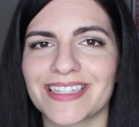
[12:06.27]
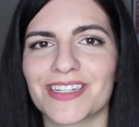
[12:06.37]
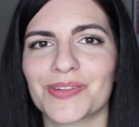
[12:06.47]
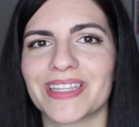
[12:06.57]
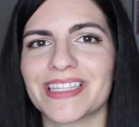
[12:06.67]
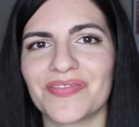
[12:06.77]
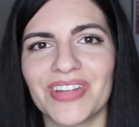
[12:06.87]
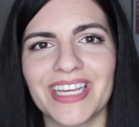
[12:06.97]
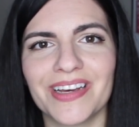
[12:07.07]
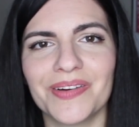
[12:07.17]
enjoyed this
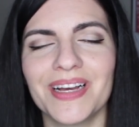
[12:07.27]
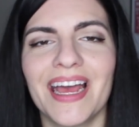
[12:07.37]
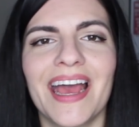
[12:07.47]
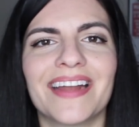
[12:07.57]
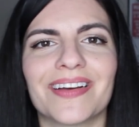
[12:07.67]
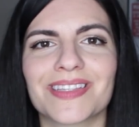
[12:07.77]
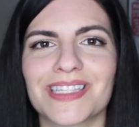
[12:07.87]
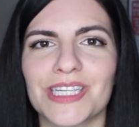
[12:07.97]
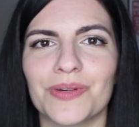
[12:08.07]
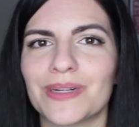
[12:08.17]
video, and I'll
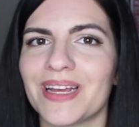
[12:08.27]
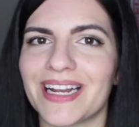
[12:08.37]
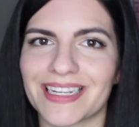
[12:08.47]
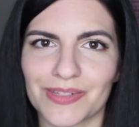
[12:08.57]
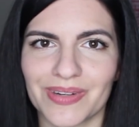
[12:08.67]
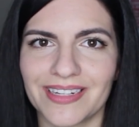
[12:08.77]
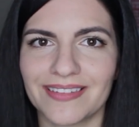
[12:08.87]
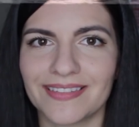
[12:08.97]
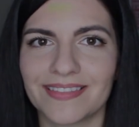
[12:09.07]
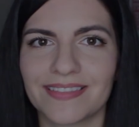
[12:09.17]
see you in my next one.